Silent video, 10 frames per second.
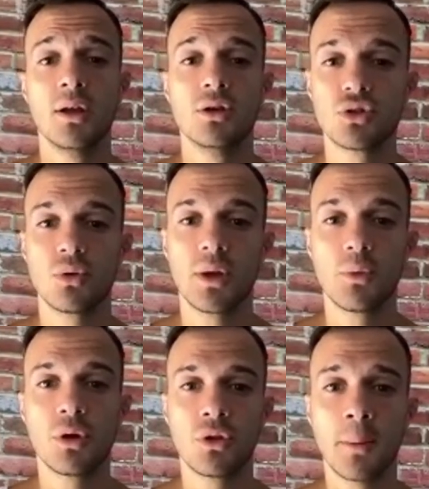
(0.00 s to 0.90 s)
So like
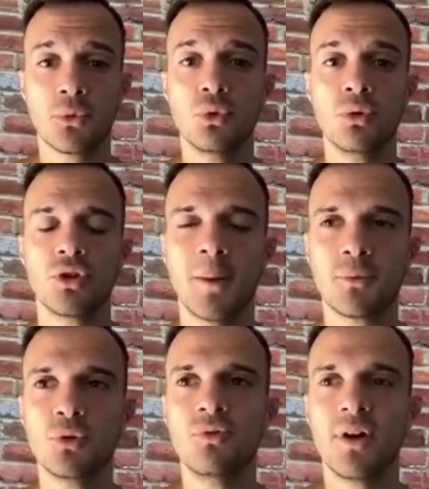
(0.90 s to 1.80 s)
we're the top
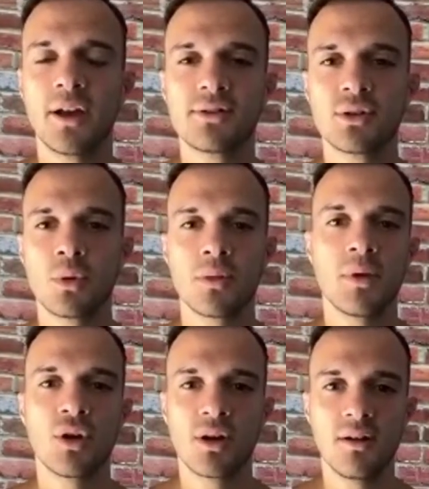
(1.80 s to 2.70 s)
two fighters in North
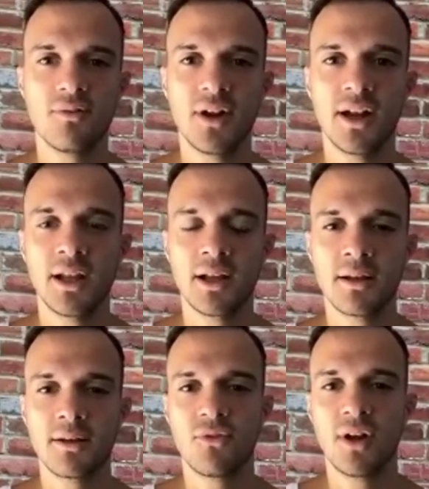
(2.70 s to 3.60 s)
America fighting
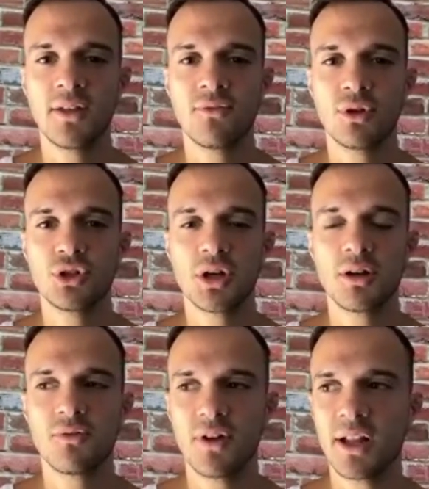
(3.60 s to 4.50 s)
for each
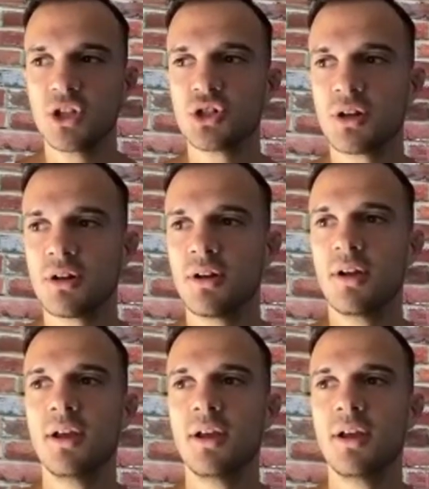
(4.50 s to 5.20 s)
other, fighting each other.